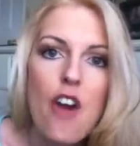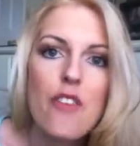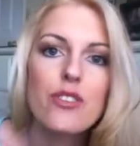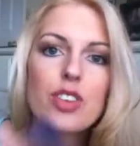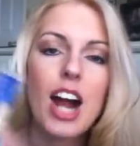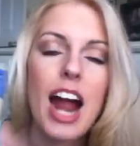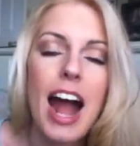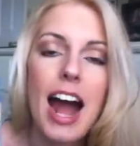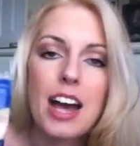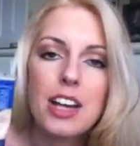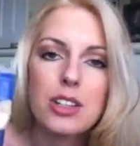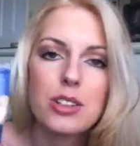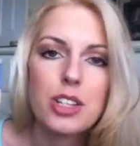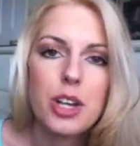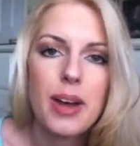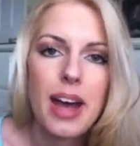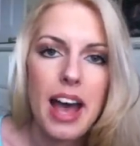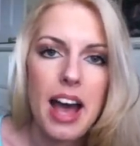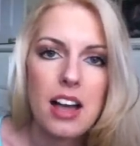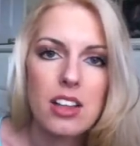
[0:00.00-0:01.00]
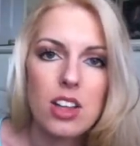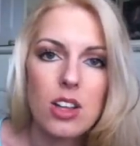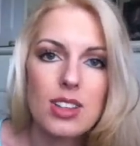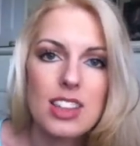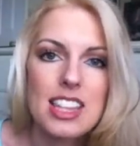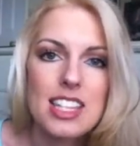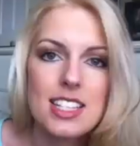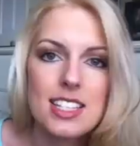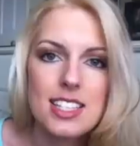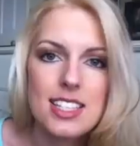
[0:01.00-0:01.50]
for I don't know how
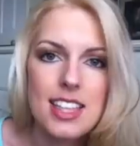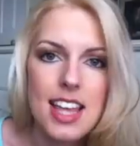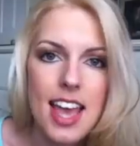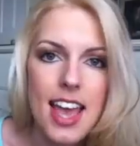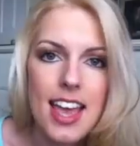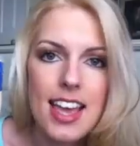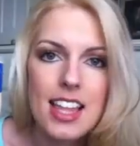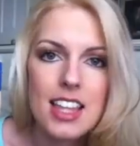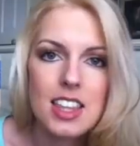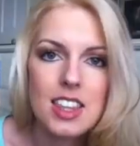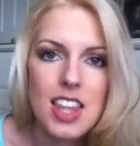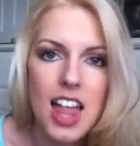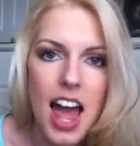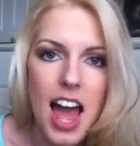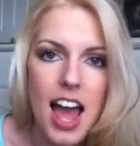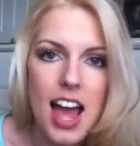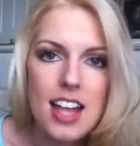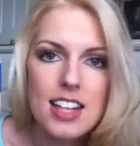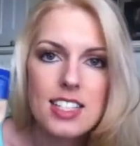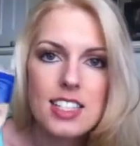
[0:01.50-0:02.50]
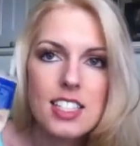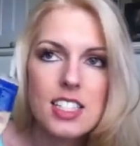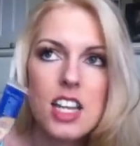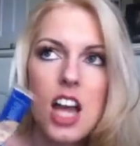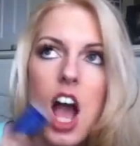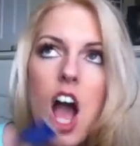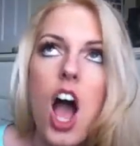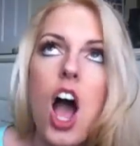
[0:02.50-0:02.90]
long. This thing lasts